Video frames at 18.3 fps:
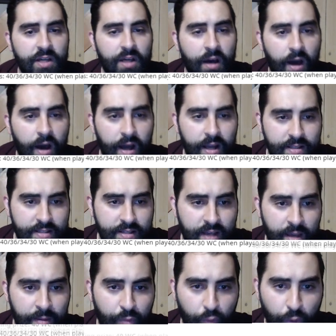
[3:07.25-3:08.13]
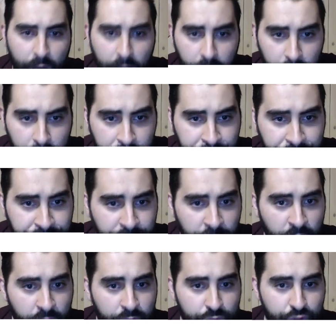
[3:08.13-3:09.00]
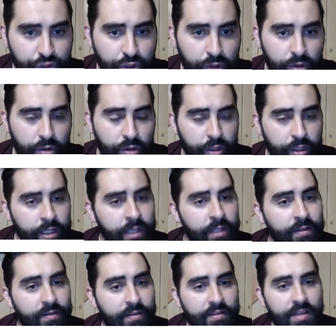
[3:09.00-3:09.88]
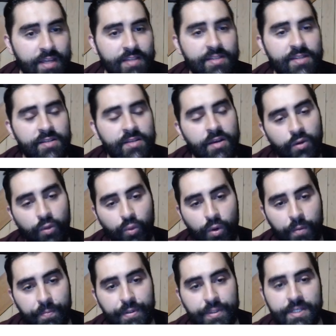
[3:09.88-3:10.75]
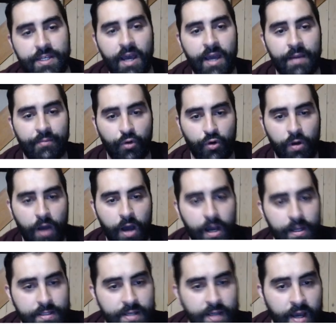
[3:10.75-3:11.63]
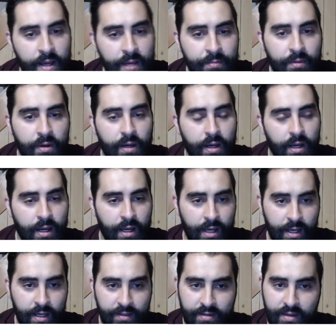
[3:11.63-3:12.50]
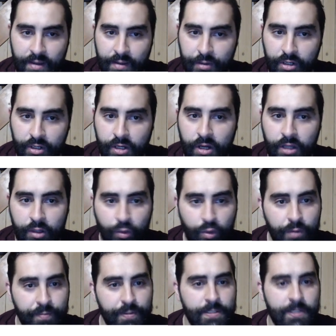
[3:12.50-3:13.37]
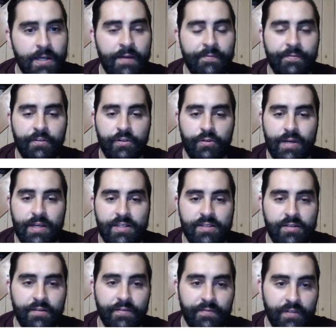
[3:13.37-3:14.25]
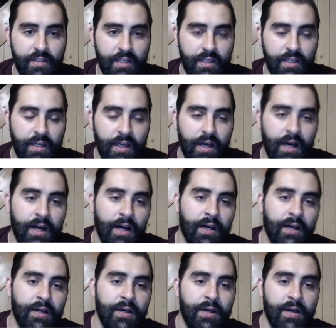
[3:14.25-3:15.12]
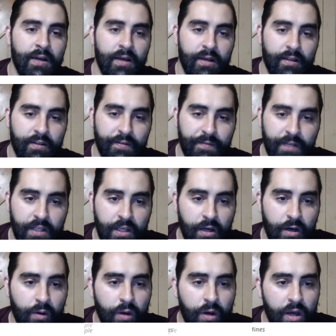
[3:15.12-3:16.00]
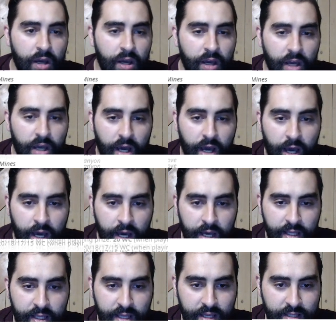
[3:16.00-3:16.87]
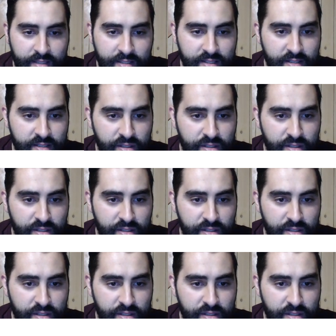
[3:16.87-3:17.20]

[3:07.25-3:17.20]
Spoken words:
Hot Time? Well, during this Wumpa time or hot time, I think I'm going to call it Wumpa time for the rest of the video, it's